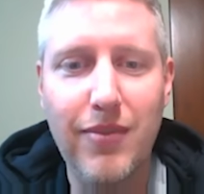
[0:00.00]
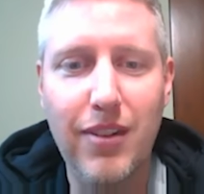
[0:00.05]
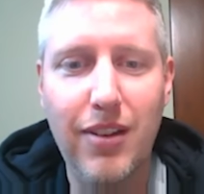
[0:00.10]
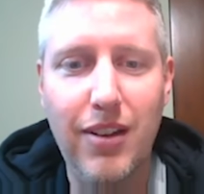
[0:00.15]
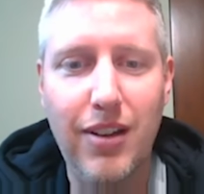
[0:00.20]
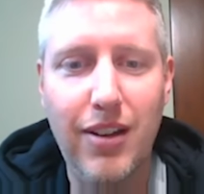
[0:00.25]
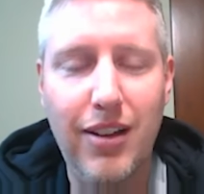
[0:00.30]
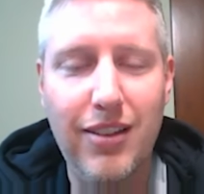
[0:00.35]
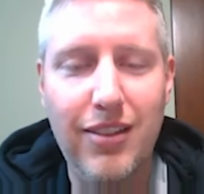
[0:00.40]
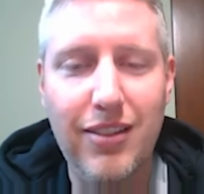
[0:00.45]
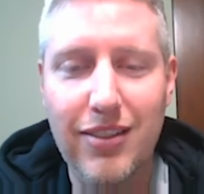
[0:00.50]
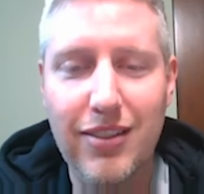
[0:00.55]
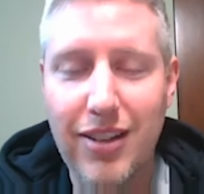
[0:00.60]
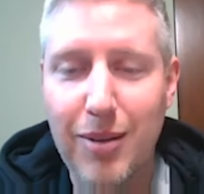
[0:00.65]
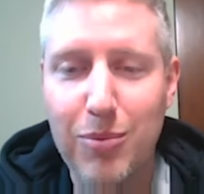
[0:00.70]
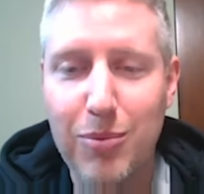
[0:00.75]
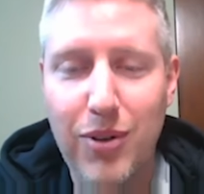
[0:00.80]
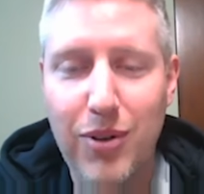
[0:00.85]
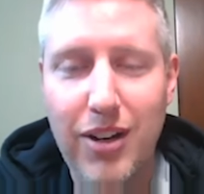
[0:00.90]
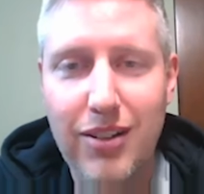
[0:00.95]
I think they
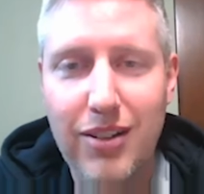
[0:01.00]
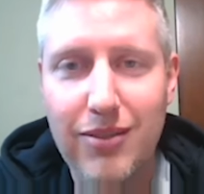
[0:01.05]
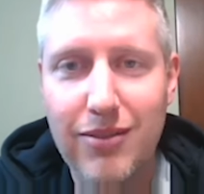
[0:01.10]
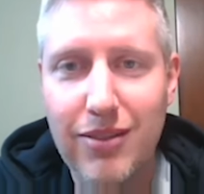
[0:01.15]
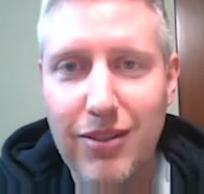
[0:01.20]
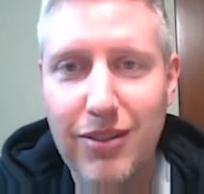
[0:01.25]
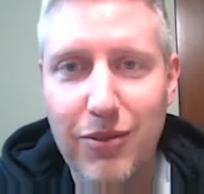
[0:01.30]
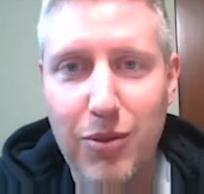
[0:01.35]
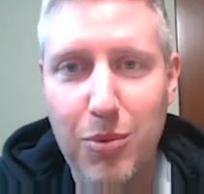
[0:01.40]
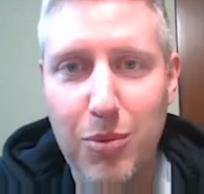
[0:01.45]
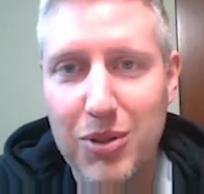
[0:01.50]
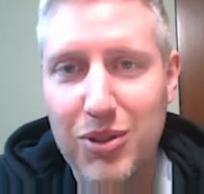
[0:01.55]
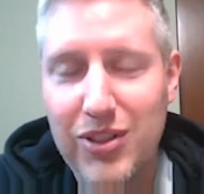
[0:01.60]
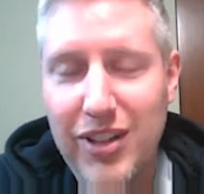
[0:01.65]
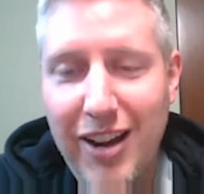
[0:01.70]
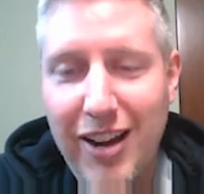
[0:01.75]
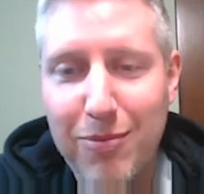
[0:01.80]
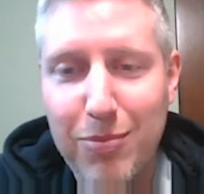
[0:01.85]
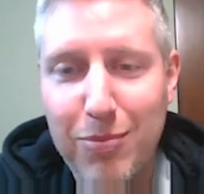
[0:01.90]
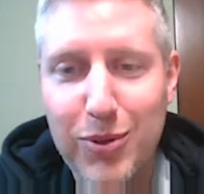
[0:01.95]
upgraded from a
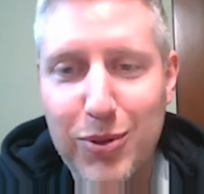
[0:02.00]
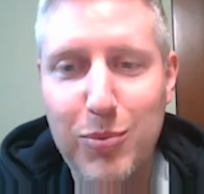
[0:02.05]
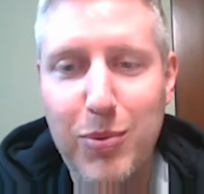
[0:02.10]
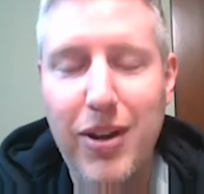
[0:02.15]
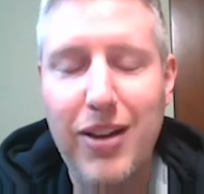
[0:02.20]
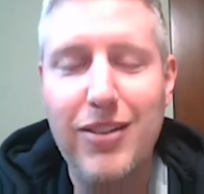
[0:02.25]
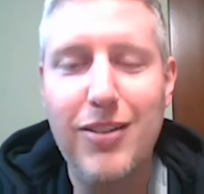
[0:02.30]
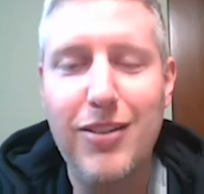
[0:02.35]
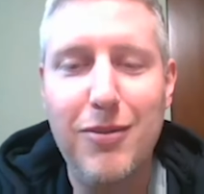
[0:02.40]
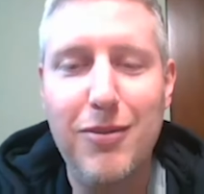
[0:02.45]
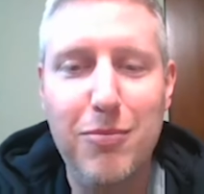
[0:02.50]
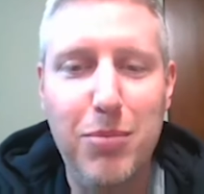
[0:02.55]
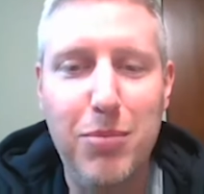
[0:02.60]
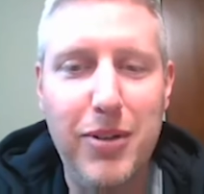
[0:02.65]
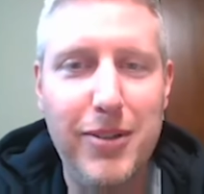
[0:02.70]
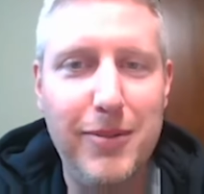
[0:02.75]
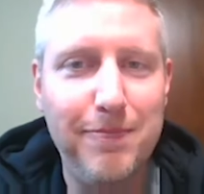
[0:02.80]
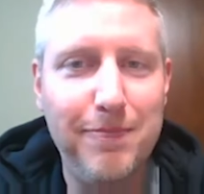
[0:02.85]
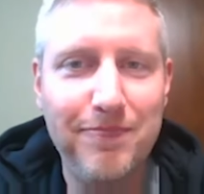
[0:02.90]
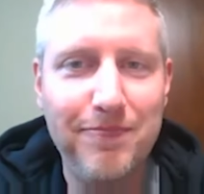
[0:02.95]
staff perspective,
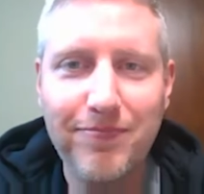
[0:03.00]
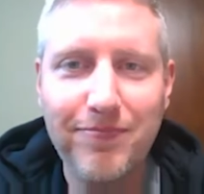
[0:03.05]
but